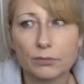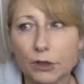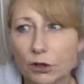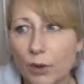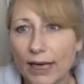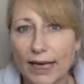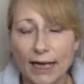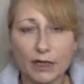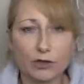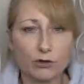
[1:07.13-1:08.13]
You know, we're
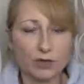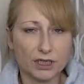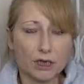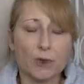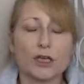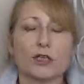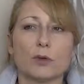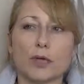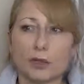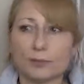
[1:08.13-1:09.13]
getting through the day, we're
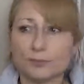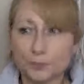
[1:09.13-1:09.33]
doing them.